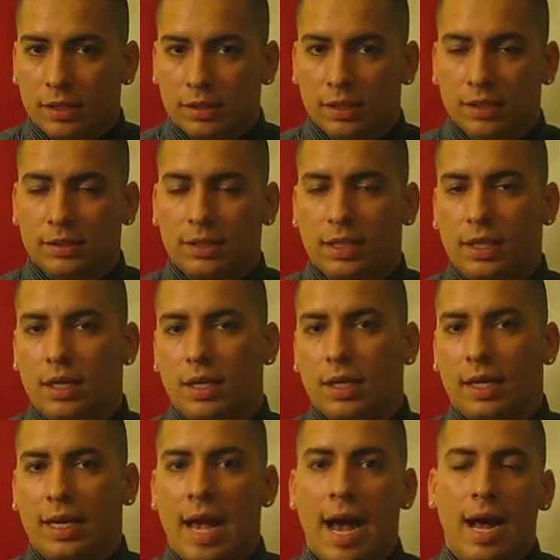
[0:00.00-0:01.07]
the skin of the
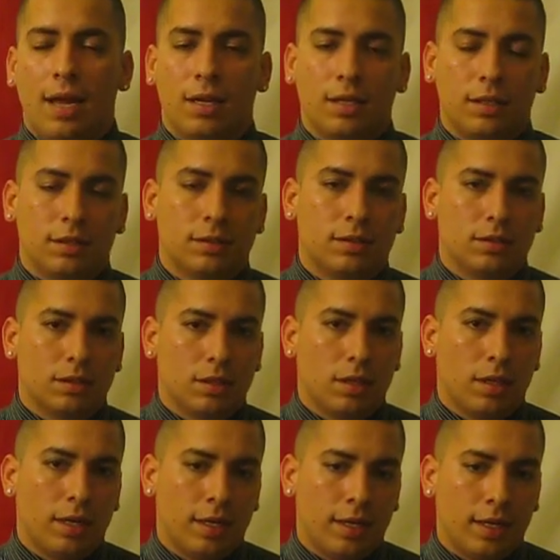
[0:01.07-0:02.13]
cowlings.
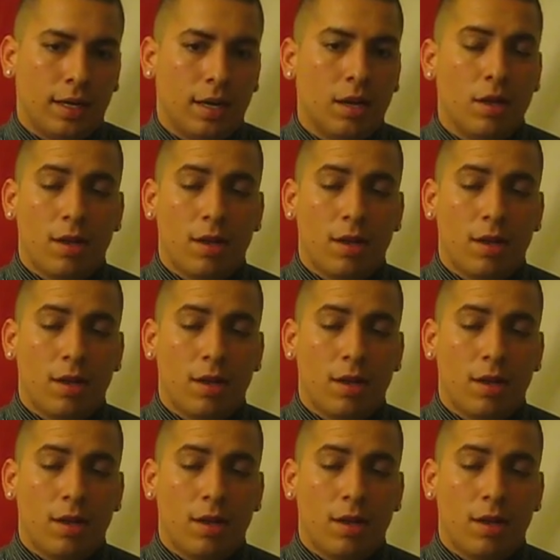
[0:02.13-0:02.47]
And